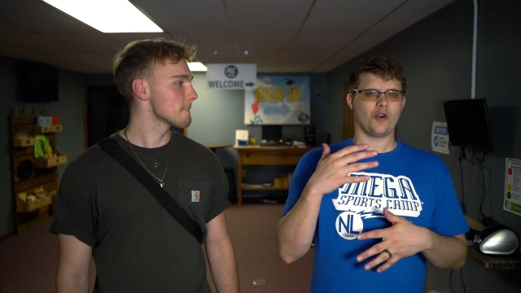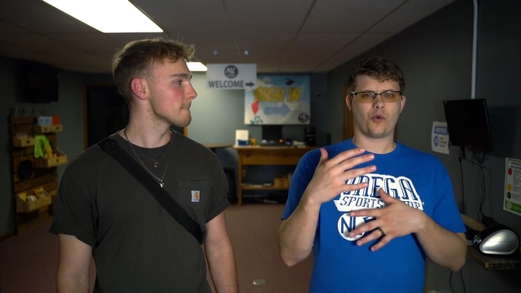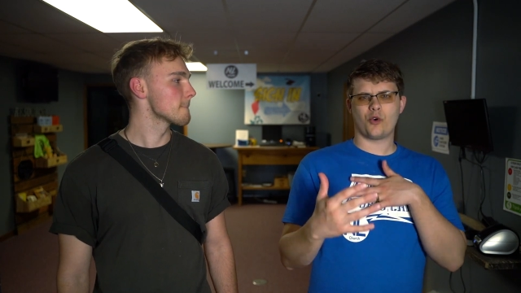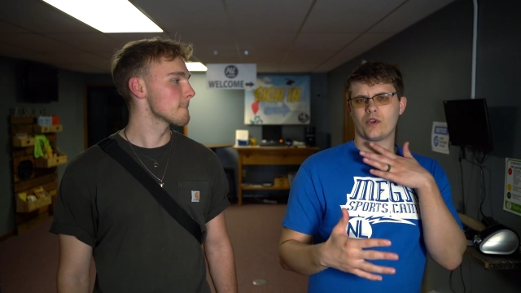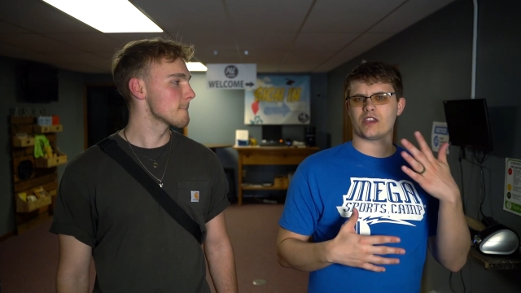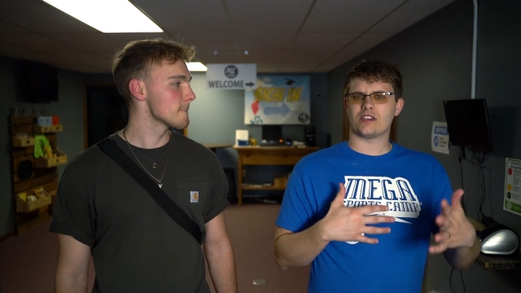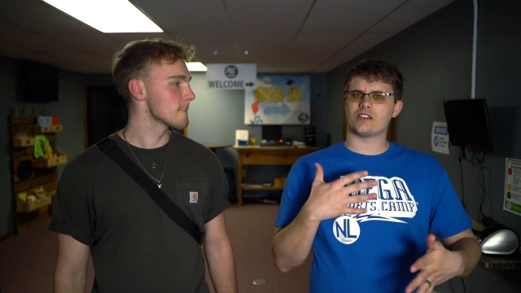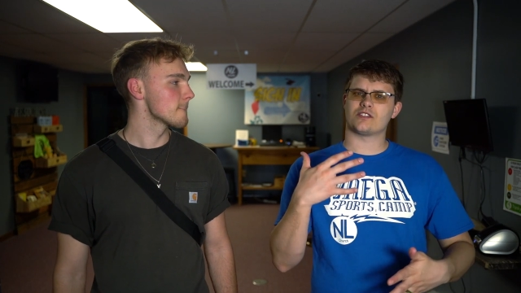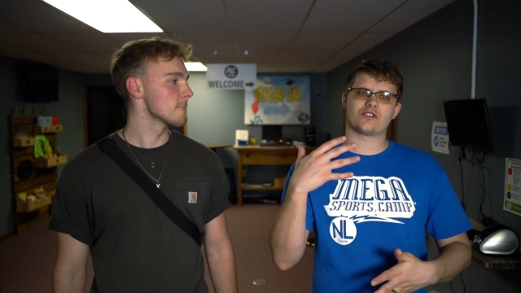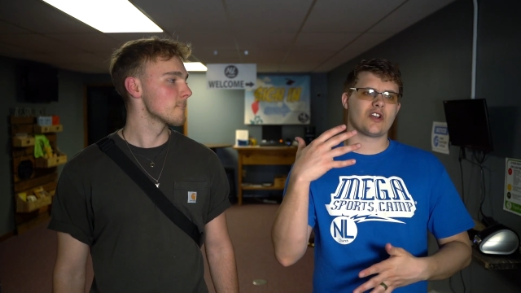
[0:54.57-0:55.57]
Speaker 1: who he
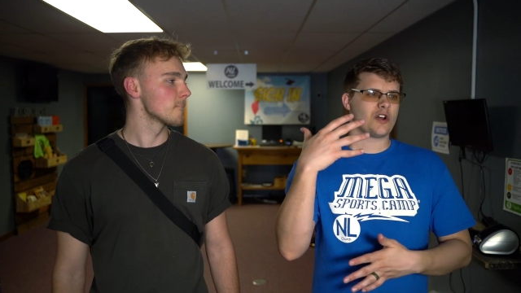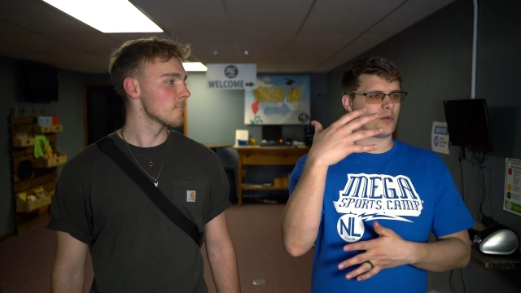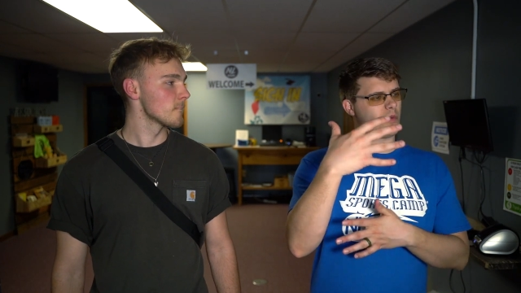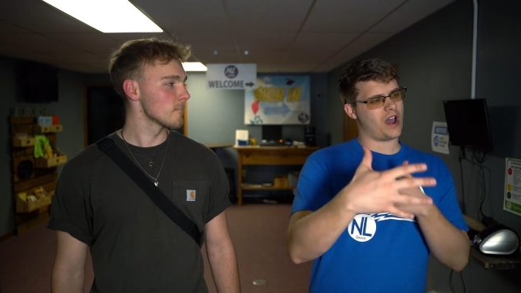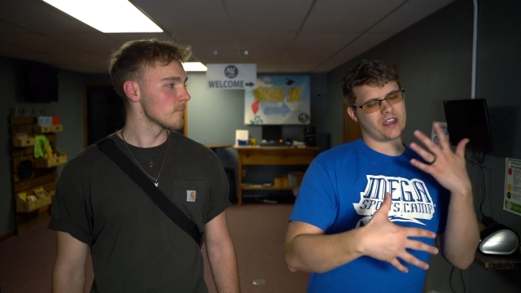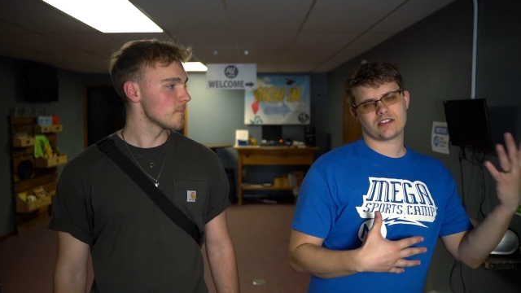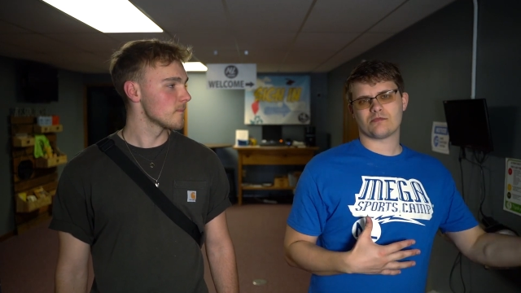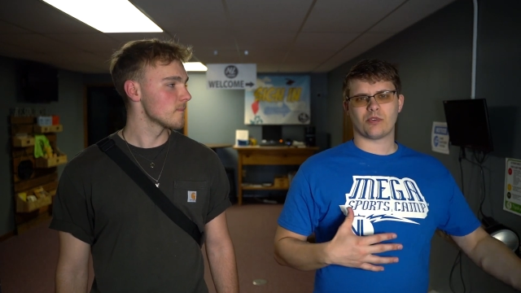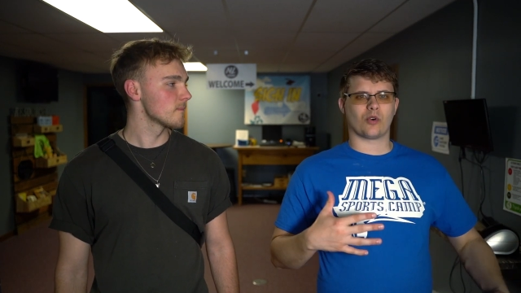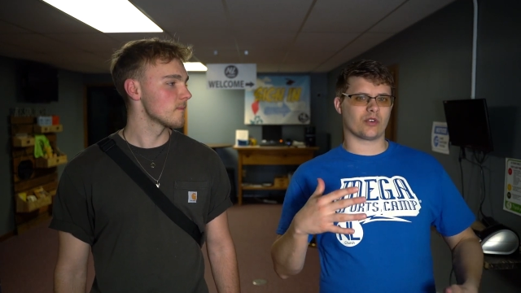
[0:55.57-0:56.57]
is, why he's
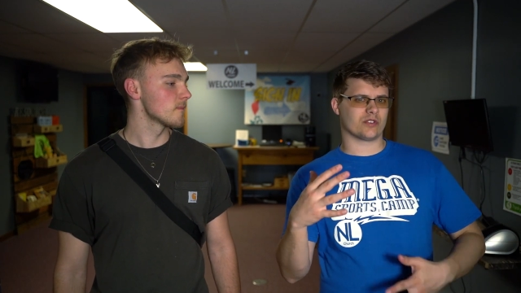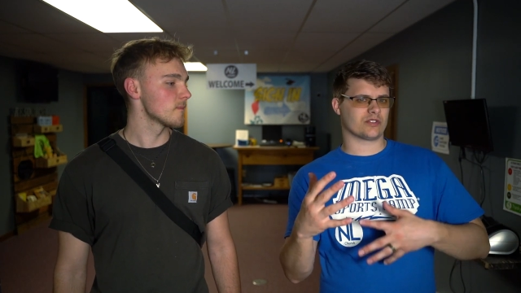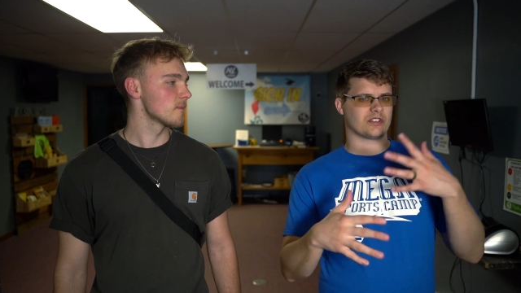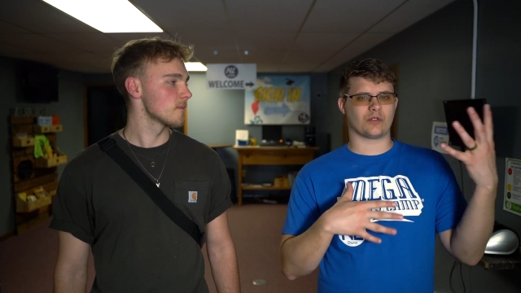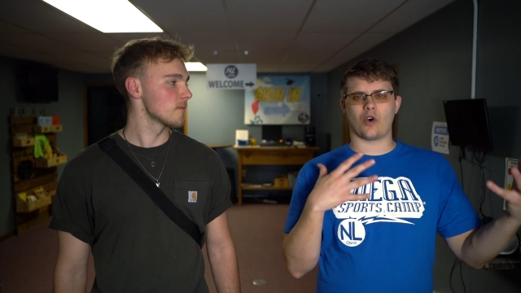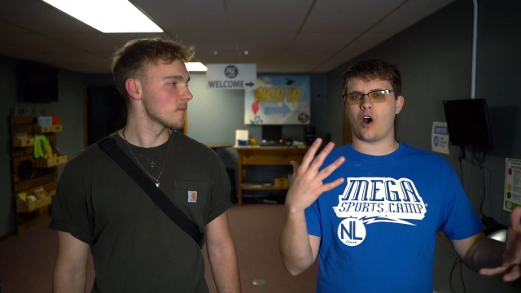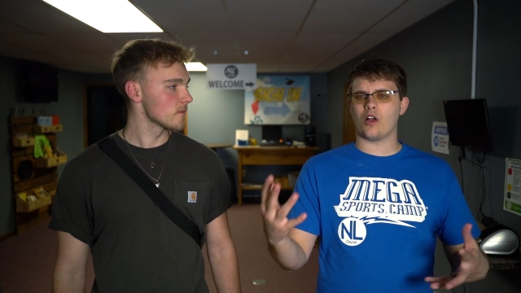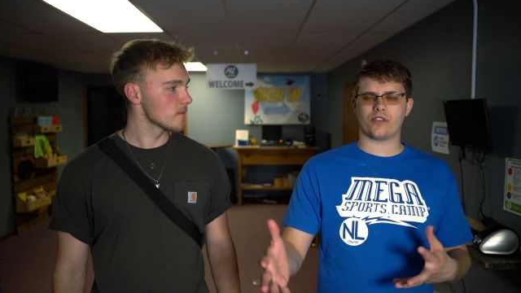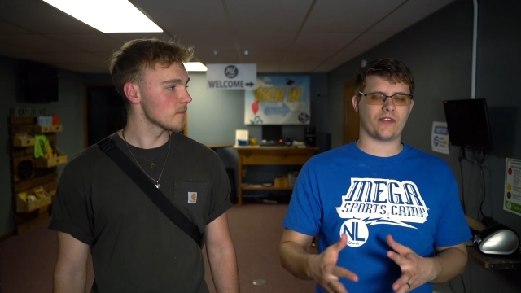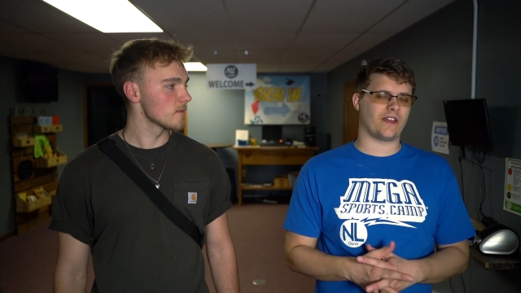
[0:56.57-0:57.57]
important, and
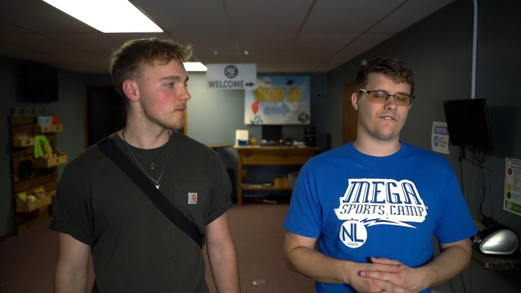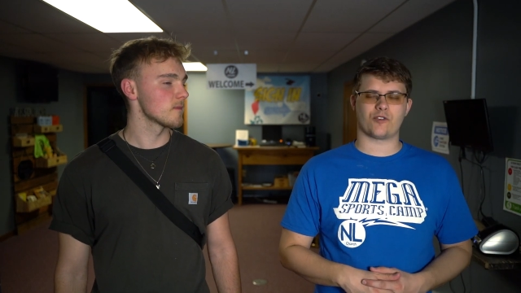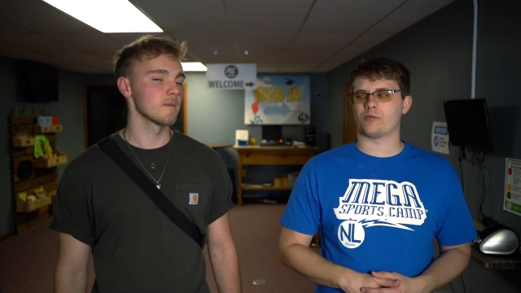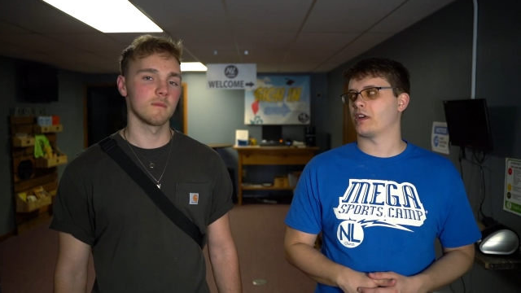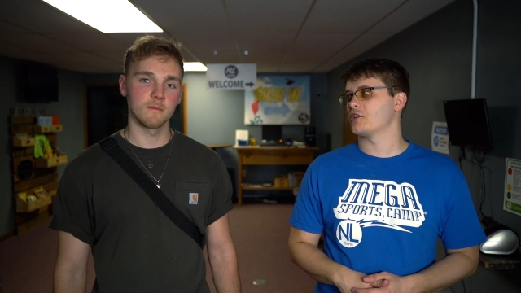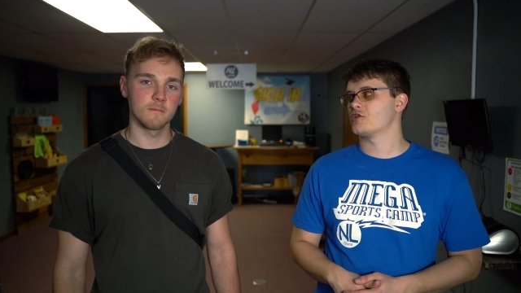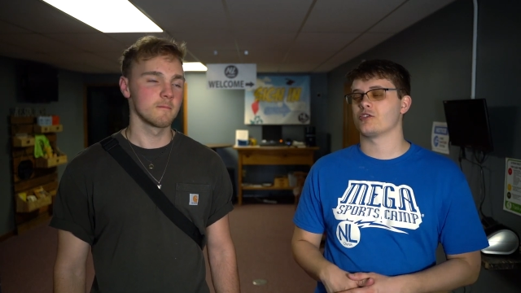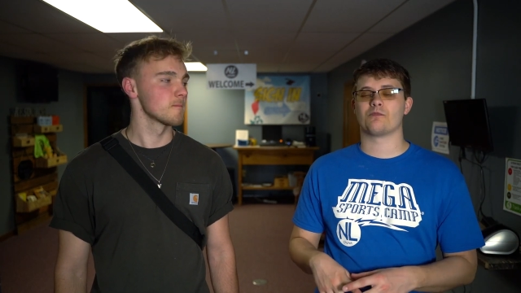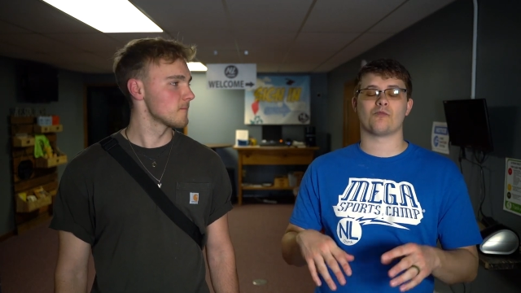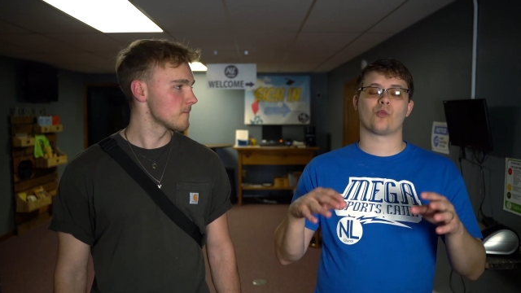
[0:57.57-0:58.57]
all the
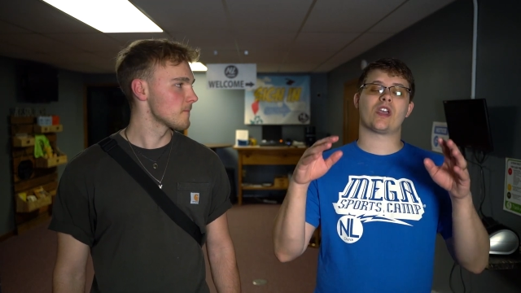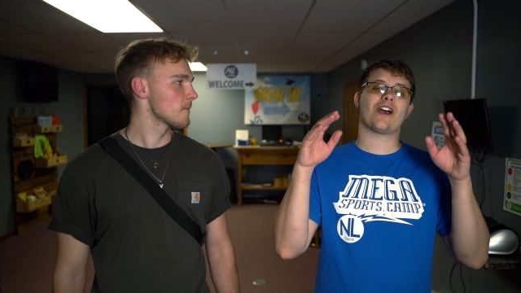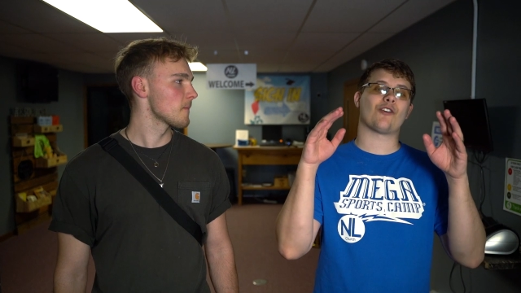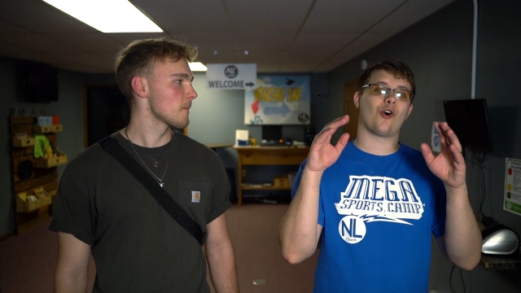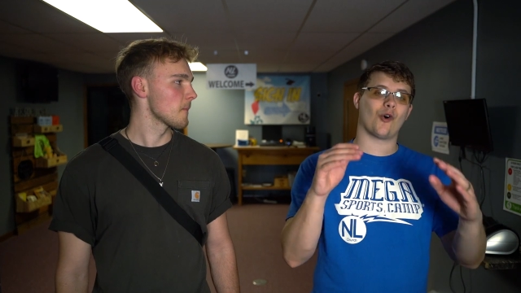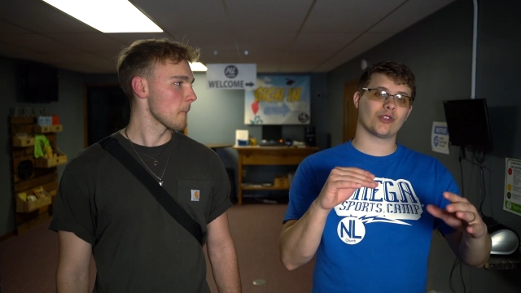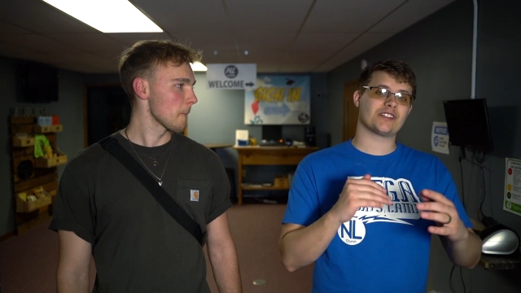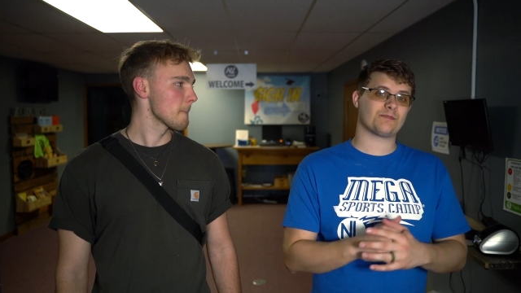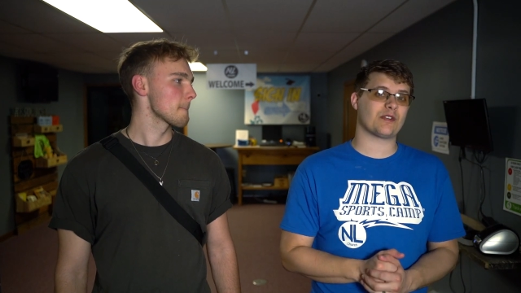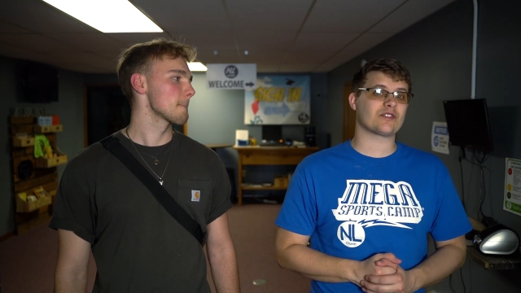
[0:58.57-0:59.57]
information, we have a Holy
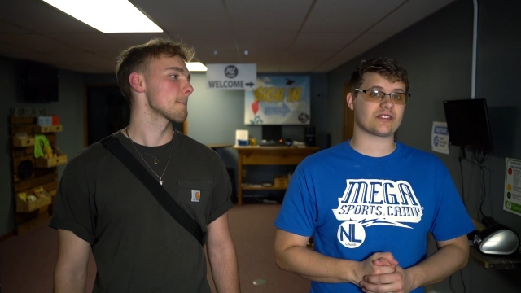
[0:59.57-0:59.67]
Spirit